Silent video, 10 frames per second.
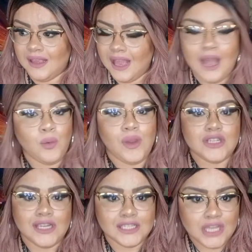I wish
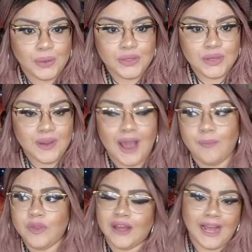I could tell you
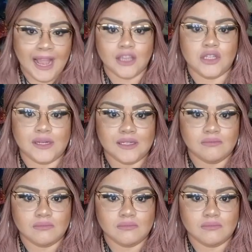I'm not accurate